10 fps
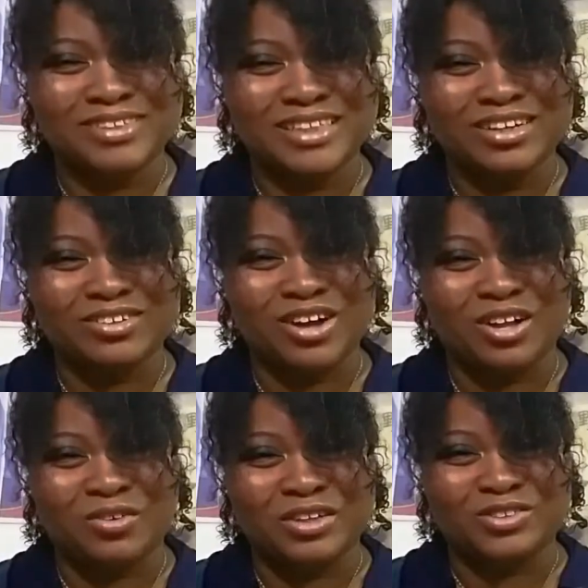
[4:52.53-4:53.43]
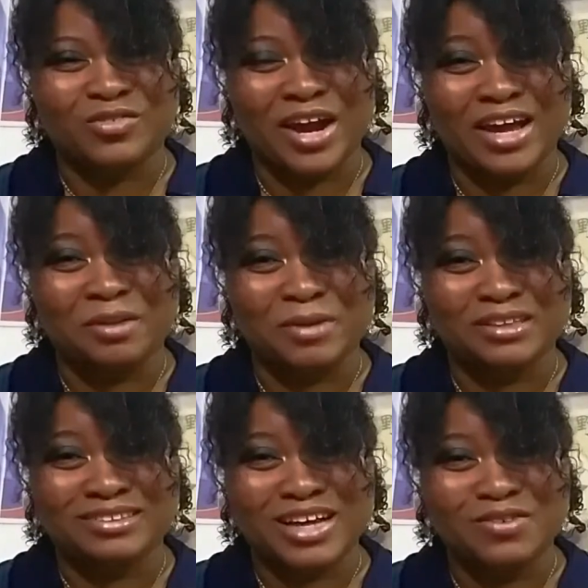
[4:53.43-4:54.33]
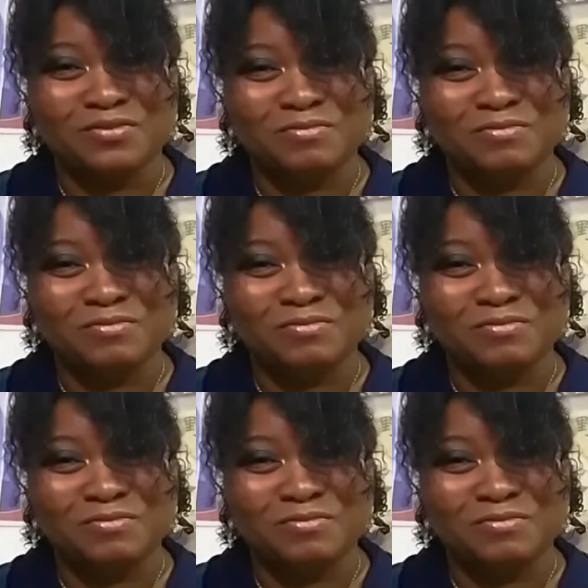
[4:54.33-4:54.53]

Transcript: your tolerance for anime stuff